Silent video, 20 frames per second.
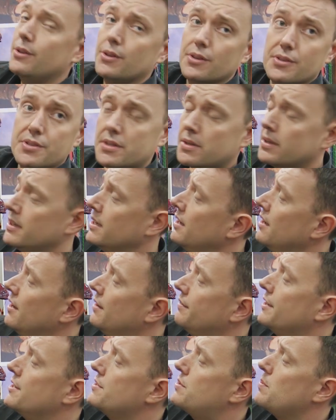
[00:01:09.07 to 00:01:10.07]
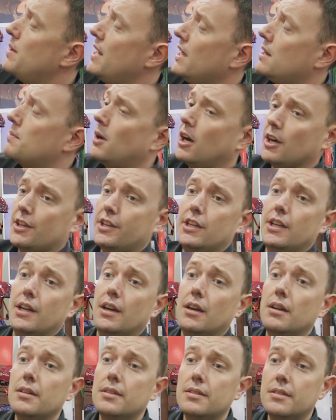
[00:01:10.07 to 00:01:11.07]
used. There is a black mark
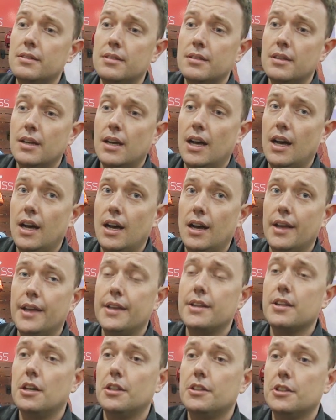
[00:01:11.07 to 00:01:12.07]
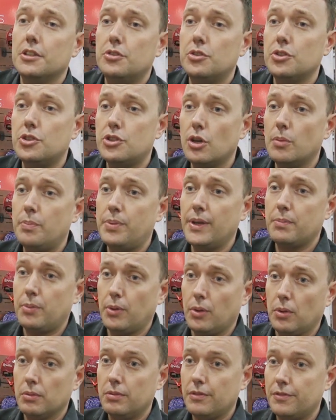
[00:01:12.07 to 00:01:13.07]
here in order to show
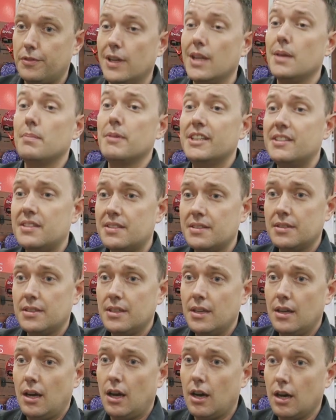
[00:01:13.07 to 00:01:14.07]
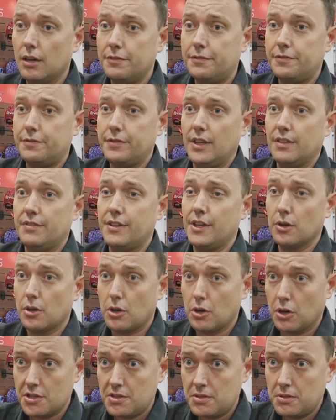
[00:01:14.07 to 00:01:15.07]
people the limit of the
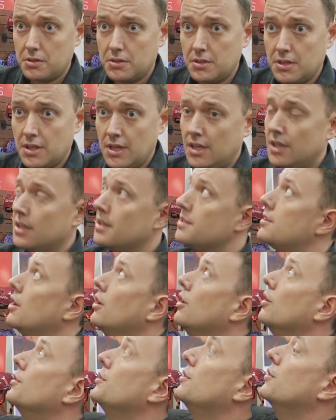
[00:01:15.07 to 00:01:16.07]
anchors. So